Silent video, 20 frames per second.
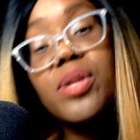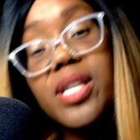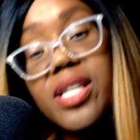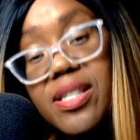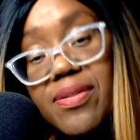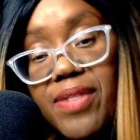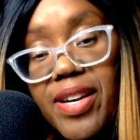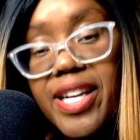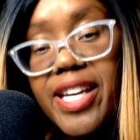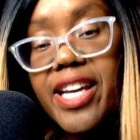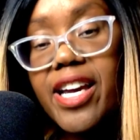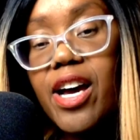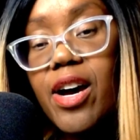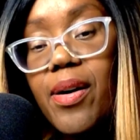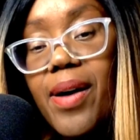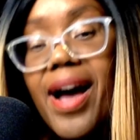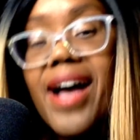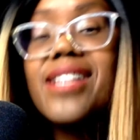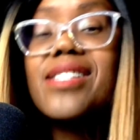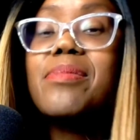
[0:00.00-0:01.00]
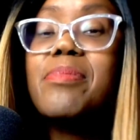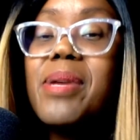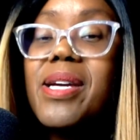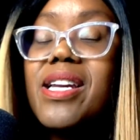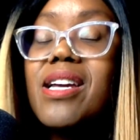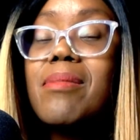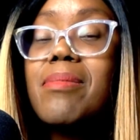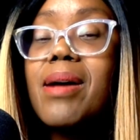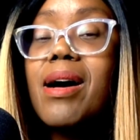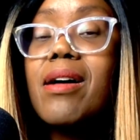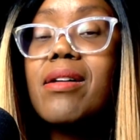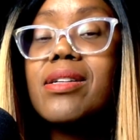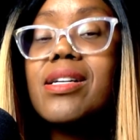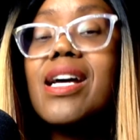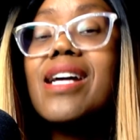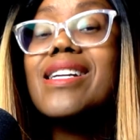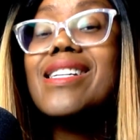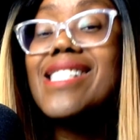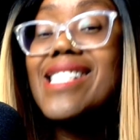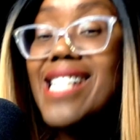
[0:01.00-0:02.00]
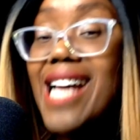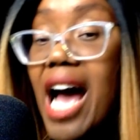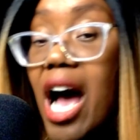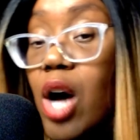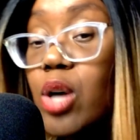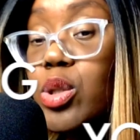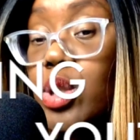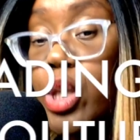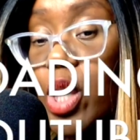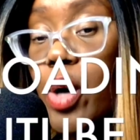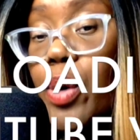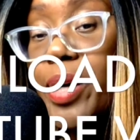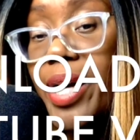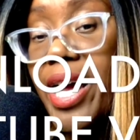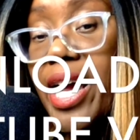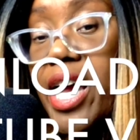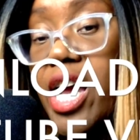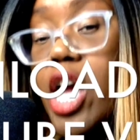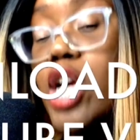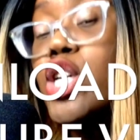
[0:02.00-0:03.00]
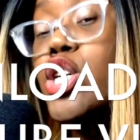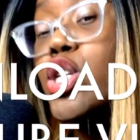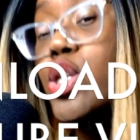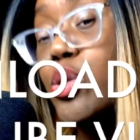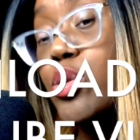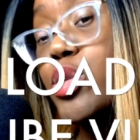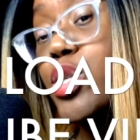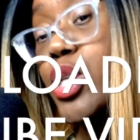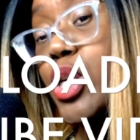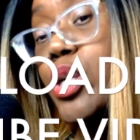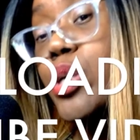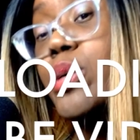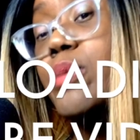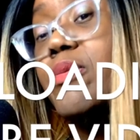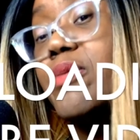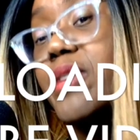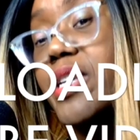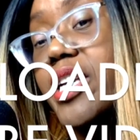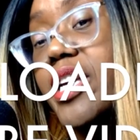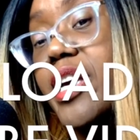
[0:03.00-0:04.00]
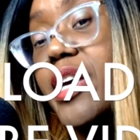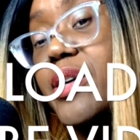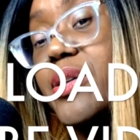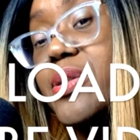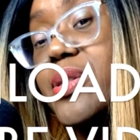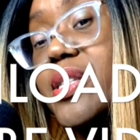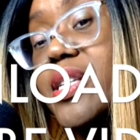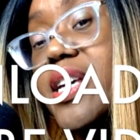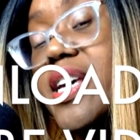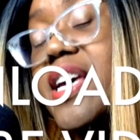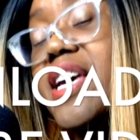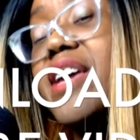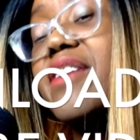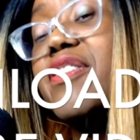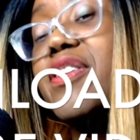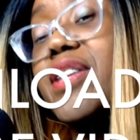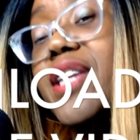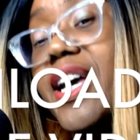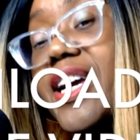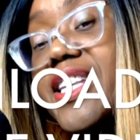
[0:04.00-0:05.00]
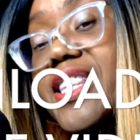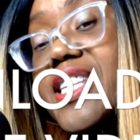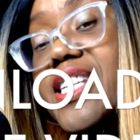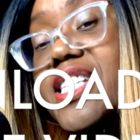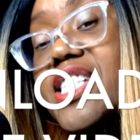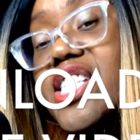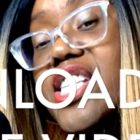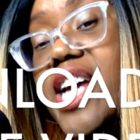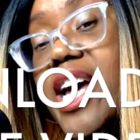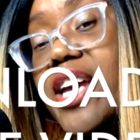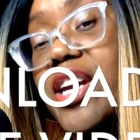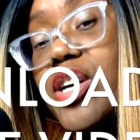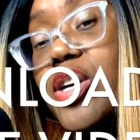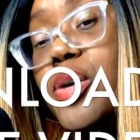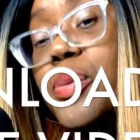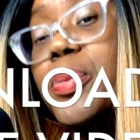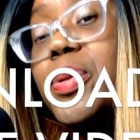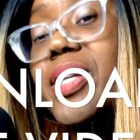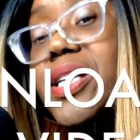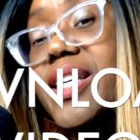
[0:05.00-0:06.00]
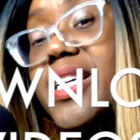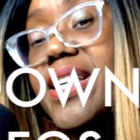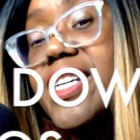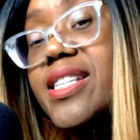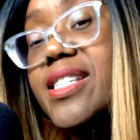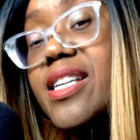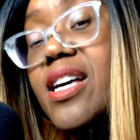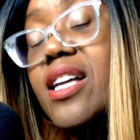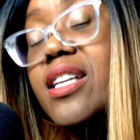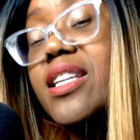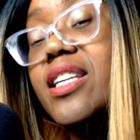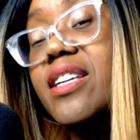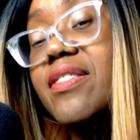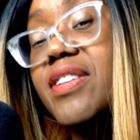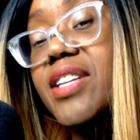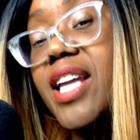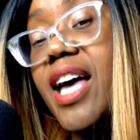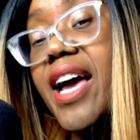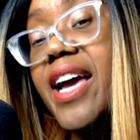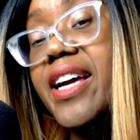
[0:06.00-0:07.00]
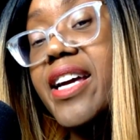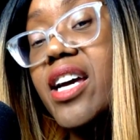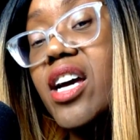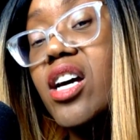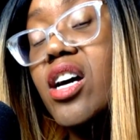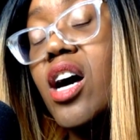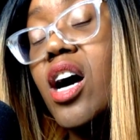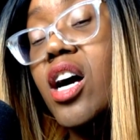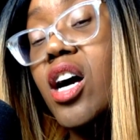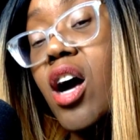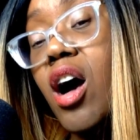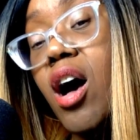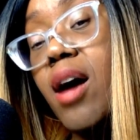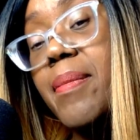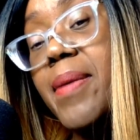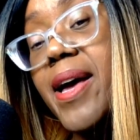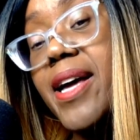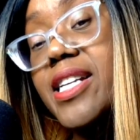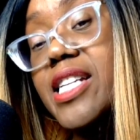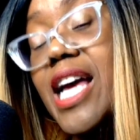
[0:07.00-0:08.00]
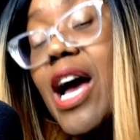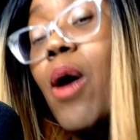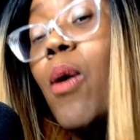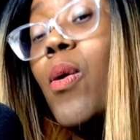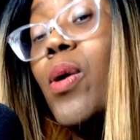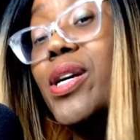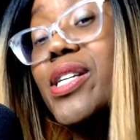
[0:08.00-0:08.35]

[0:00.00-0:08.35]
this video has been about downloading YouTube videos. If you like this channel, please leave a like, a comment, or